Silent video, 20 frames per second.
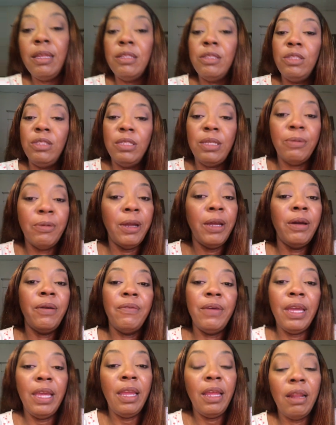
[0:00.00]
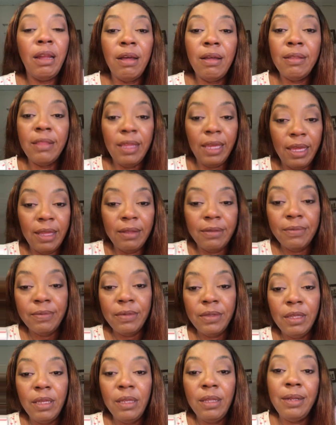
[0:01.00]
and 12A and all that,
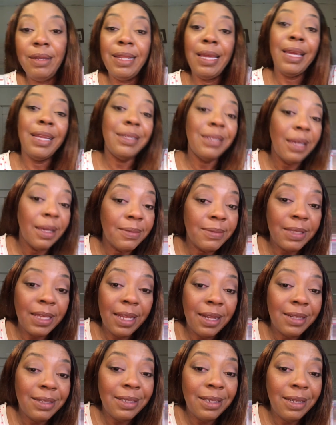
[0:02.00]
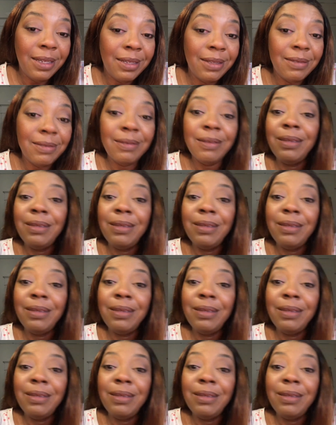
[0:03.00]
9 times out of 10